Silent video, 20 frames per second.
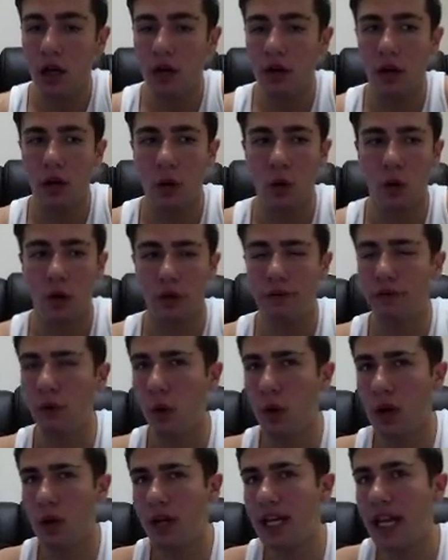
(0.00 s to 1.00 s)
or
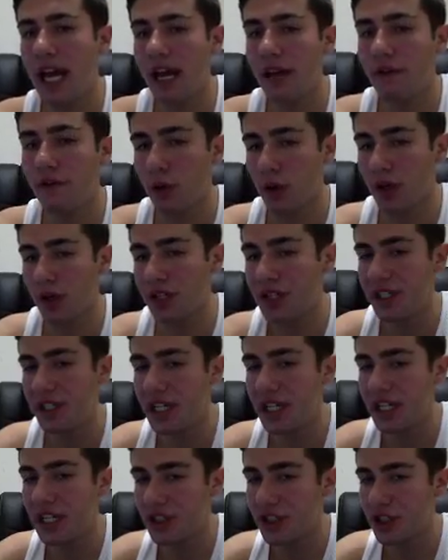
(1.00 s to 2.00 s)
40K for
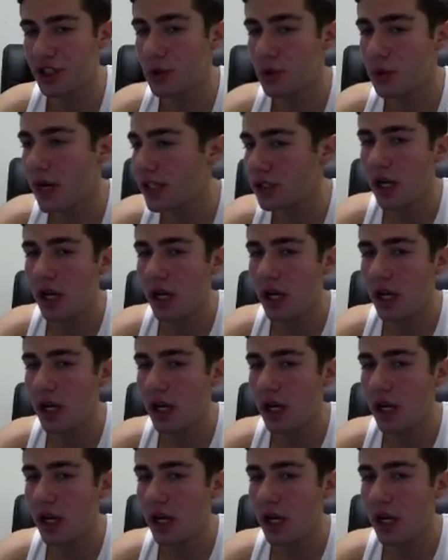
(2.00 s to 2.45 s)
Adidas US.